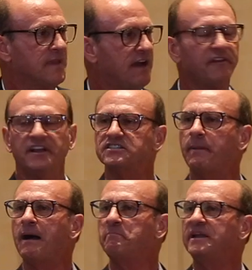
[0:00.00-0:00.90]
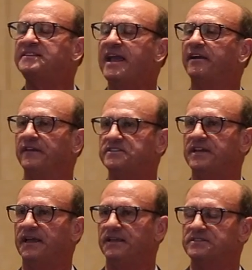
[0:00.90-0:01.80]
Everything is about big data
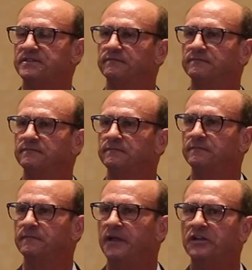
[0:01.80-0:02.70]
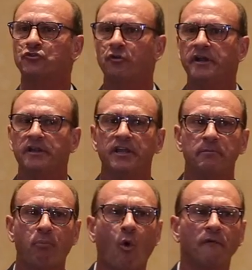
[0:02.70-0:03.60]
these days. It's critically
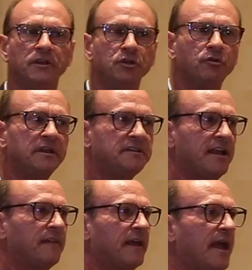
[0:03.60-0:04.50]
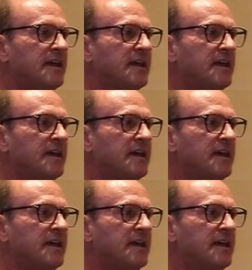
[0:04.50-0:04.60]
important that you get data that,